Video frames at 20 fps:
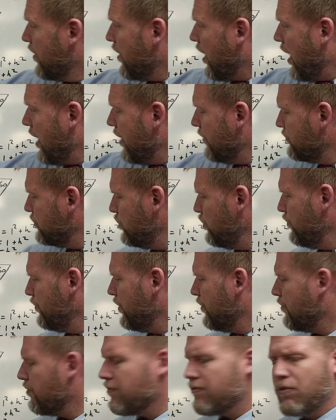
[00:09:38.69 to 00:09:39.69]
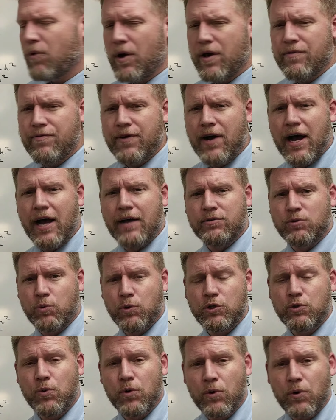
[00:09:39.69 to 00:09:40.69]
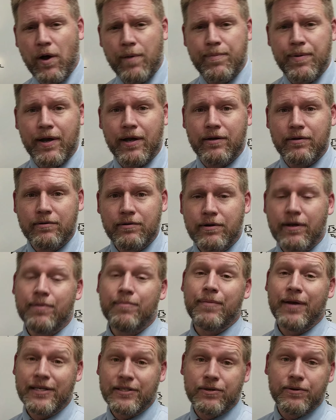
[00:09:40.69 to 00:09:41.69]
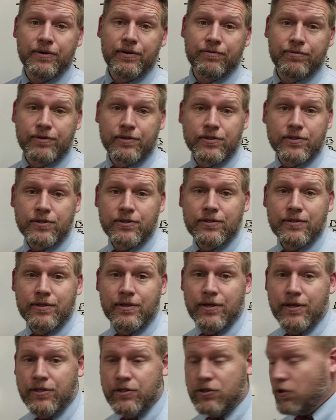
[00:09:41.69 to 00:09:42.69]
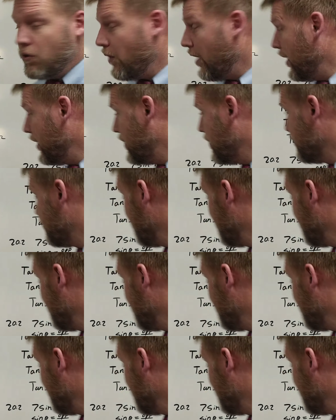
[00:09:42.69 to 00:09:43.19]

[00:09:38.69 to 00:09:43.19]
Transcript: I have two different 45s. Which one do I pick? It makes no difference. So I can